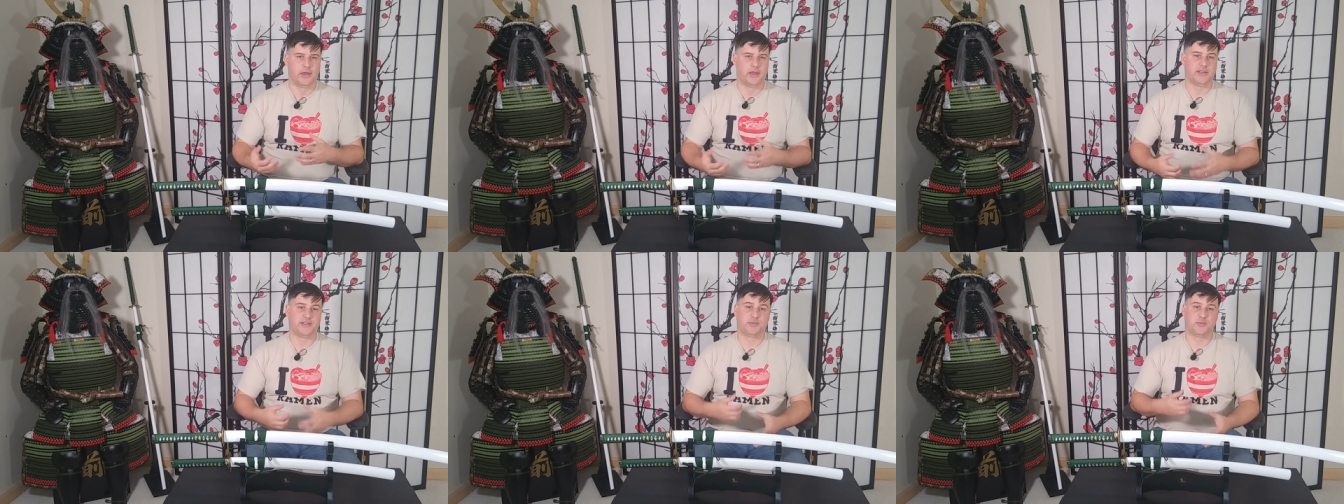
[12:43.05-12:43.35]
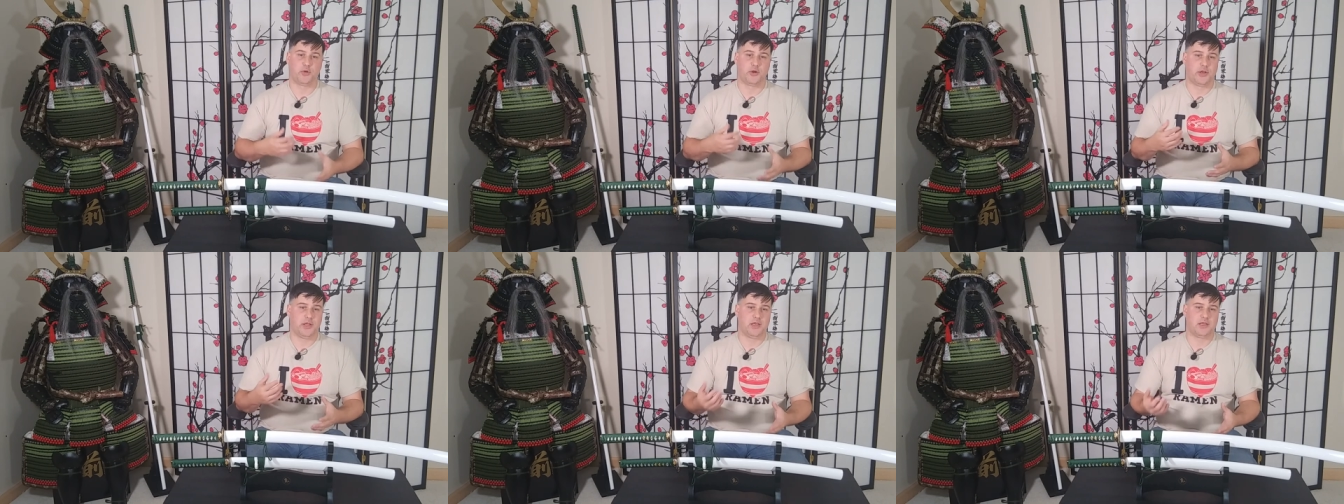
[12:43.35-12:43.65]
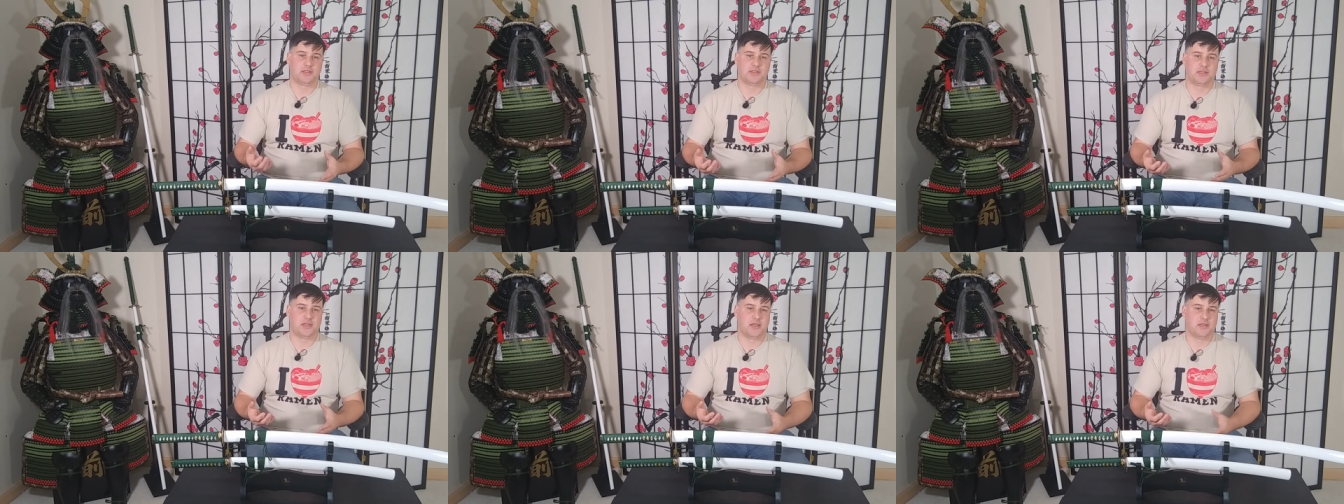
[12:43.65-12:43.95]
It's pretty
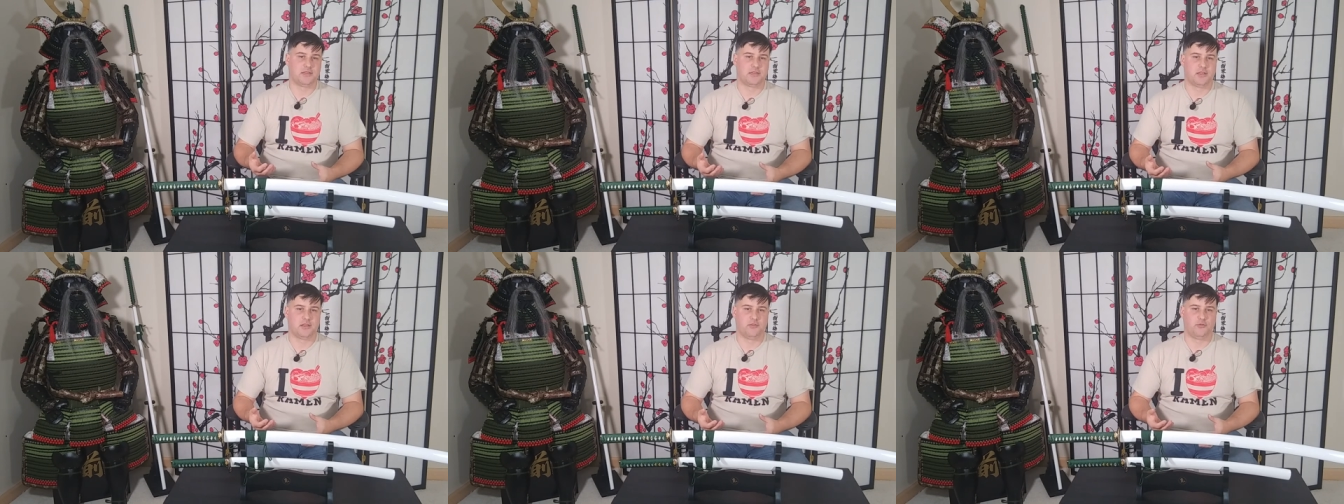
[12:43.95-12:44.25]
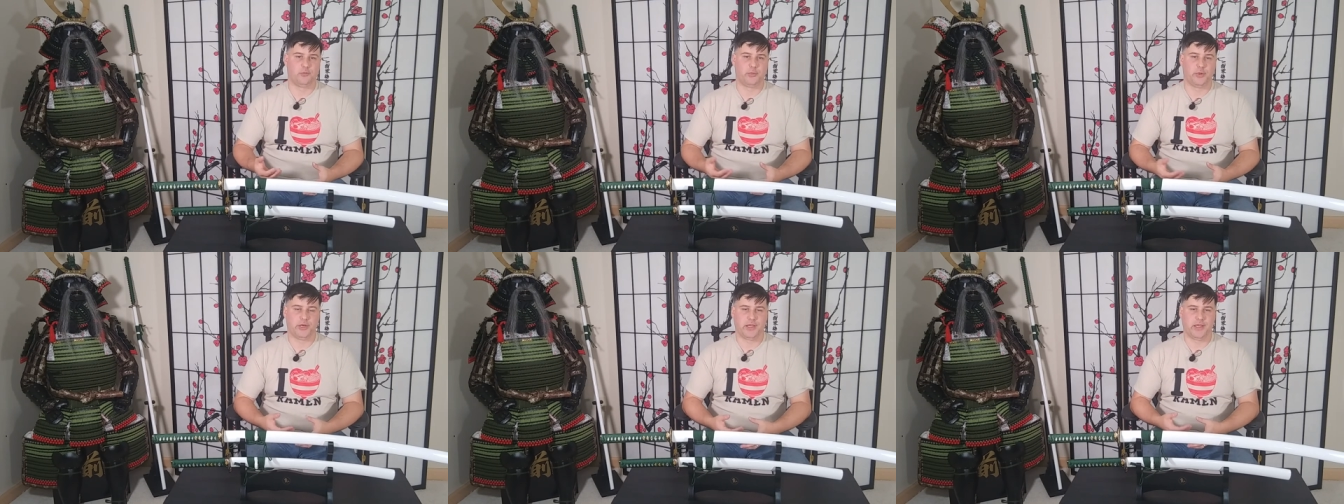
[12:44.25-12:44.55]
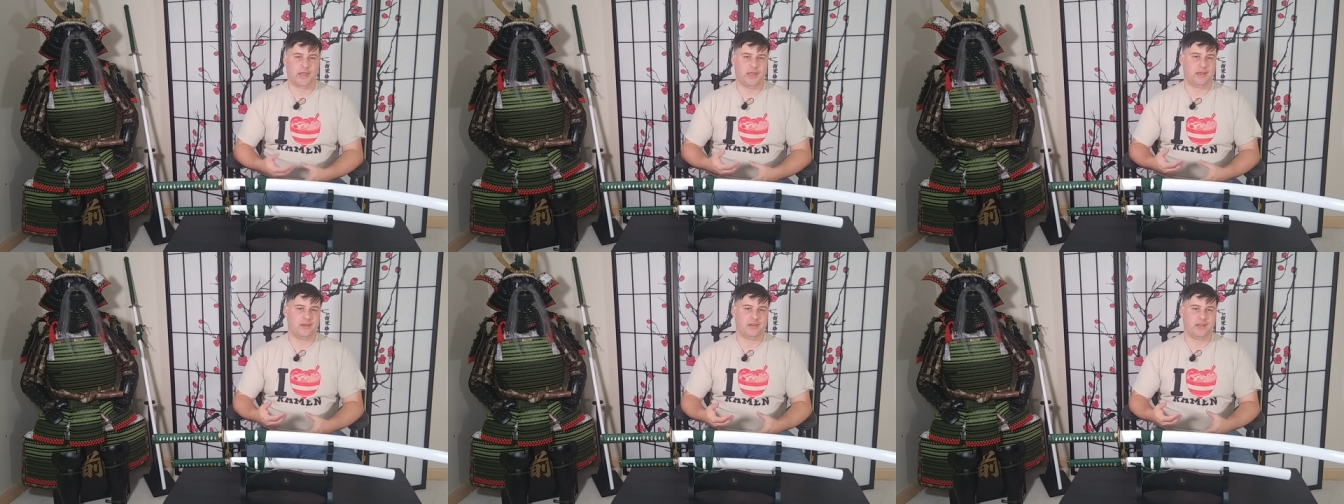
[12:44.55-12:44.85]
extensive, but
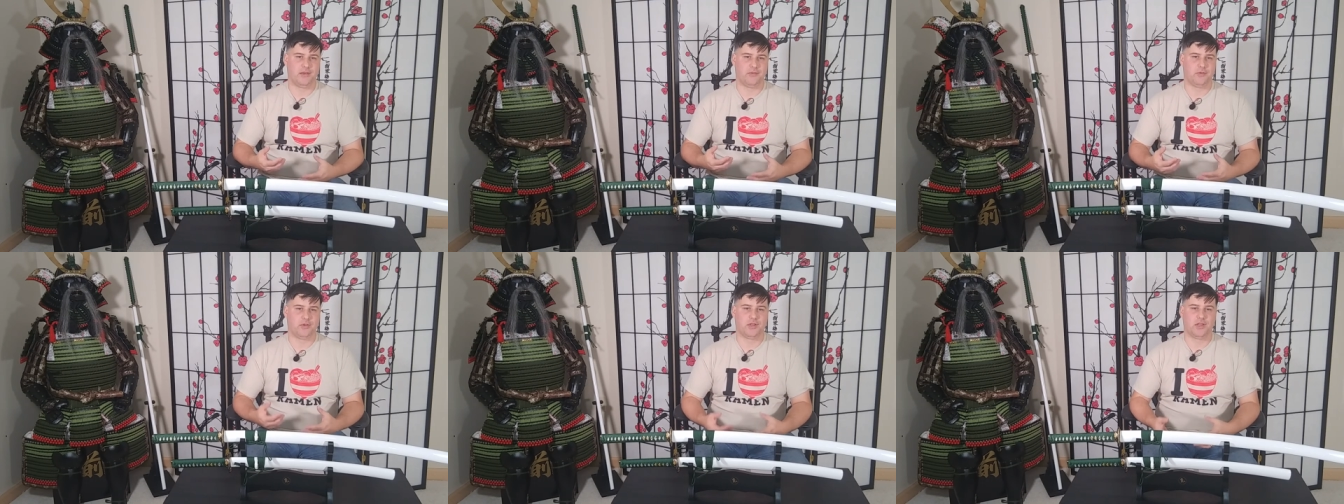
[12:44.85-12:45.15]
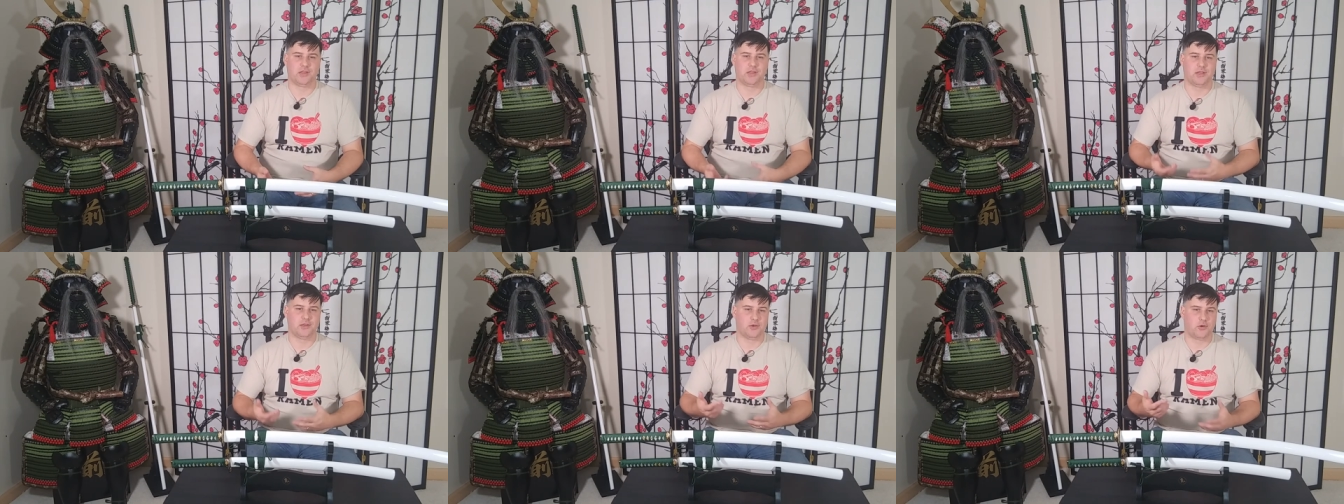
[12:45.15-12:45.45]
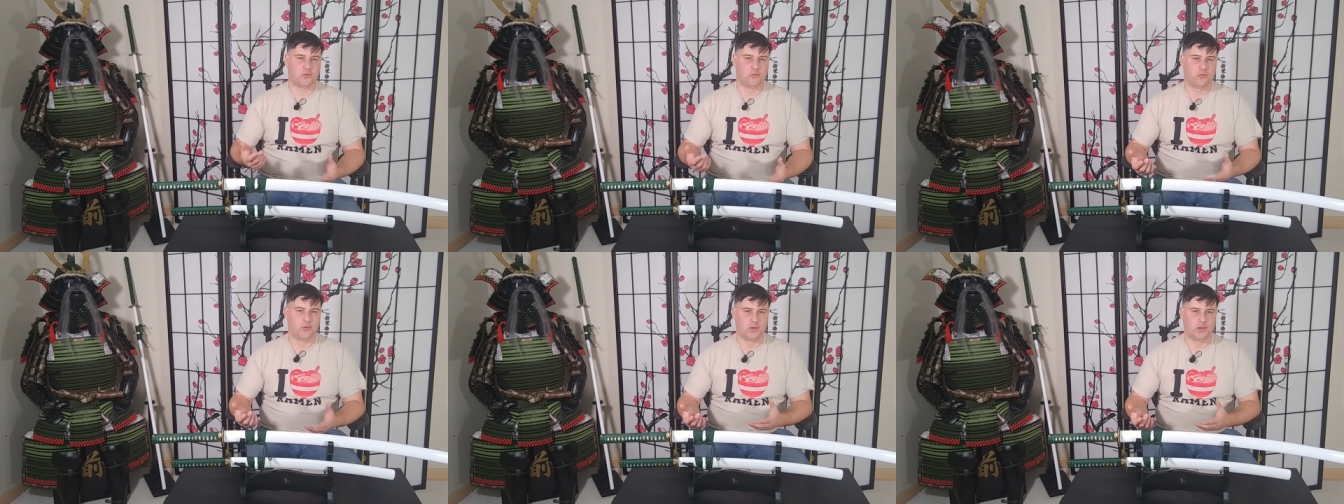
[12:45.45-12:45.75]
again, given that they
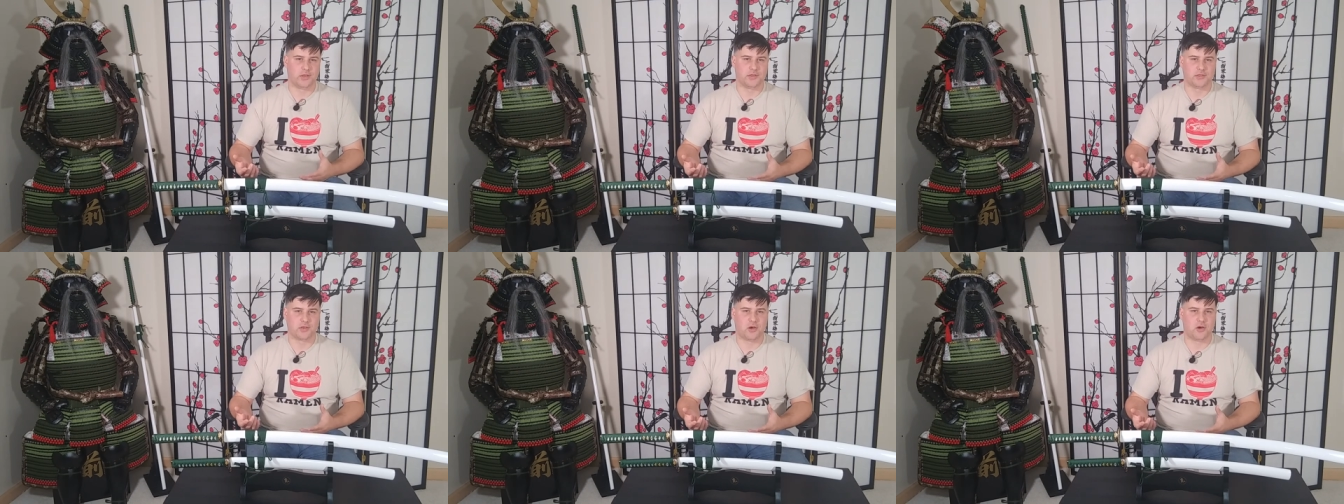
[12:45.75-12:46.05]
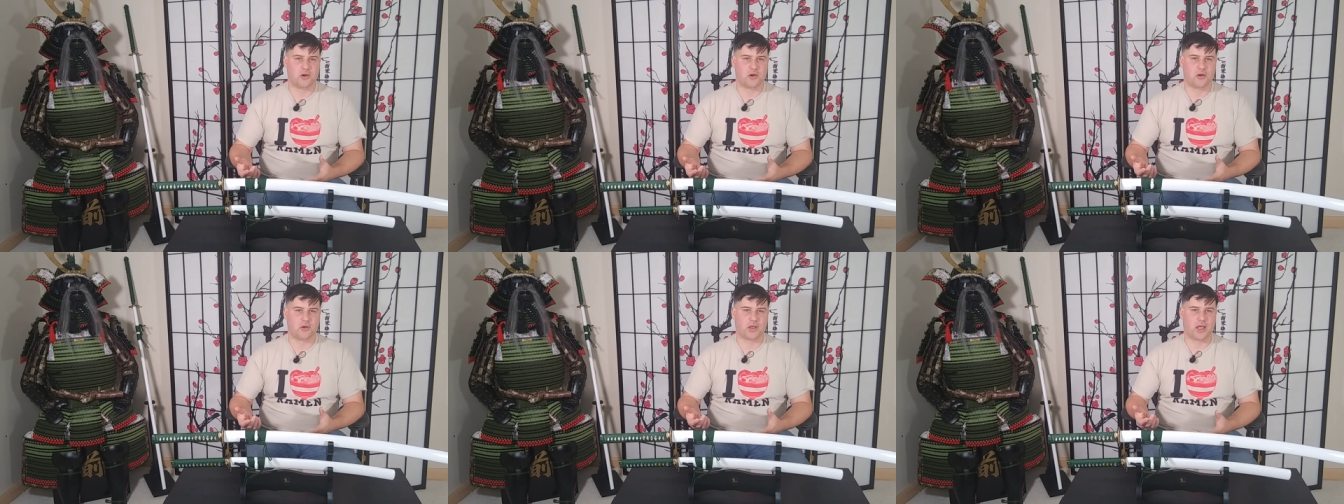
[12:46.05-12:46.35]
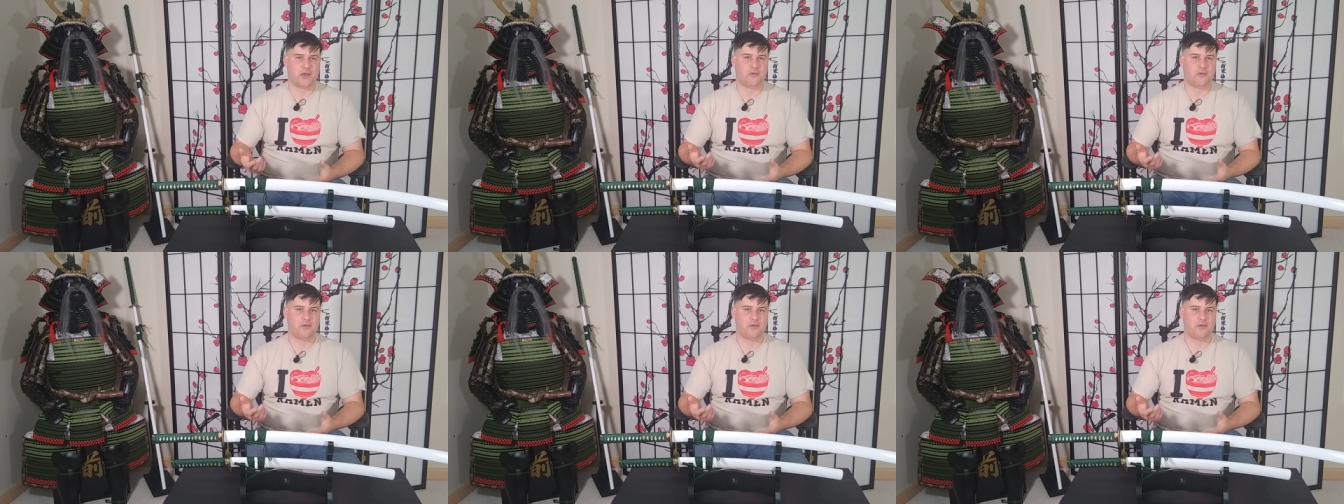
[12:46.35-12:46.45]
don't really talk,